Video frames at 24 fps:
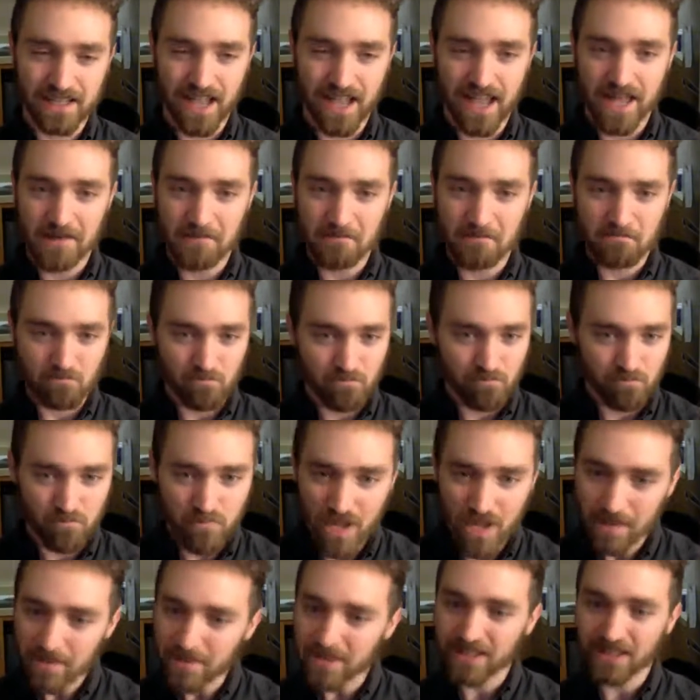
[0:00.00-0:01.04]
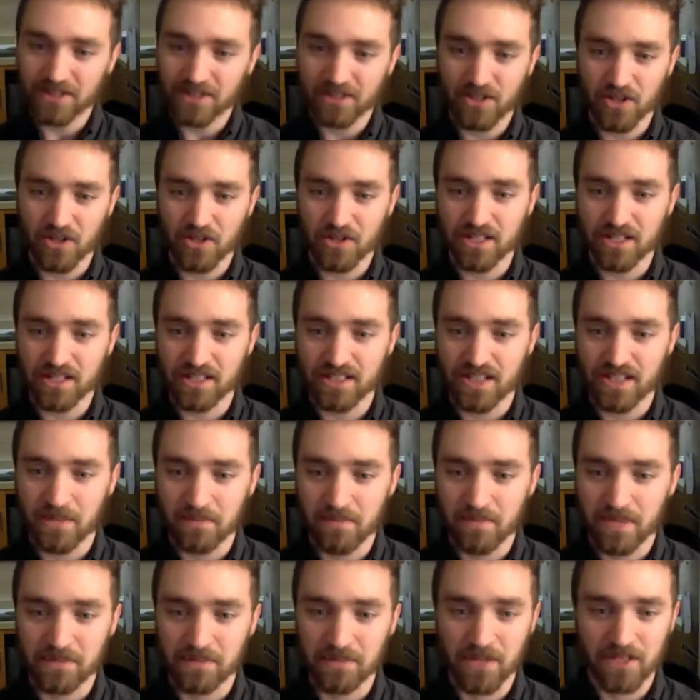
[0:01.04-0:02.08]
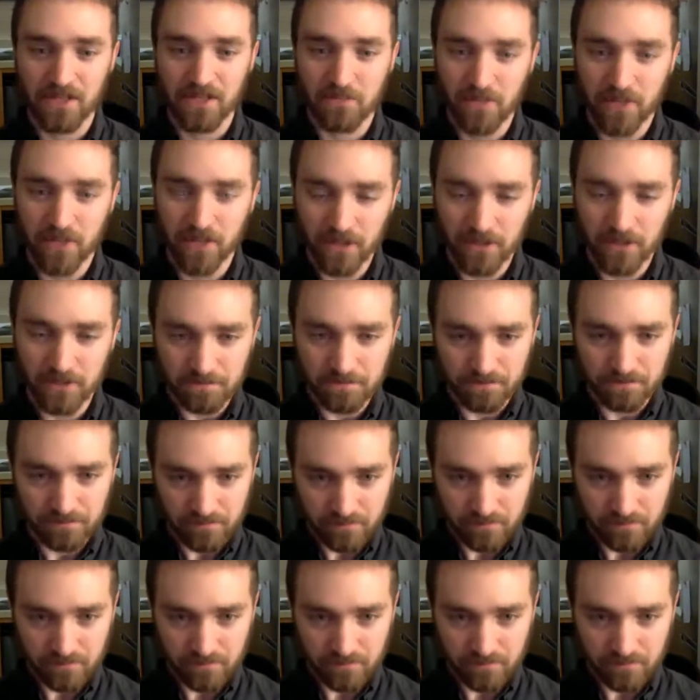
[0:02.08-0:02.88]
and maybe it'll turn into something much bigger.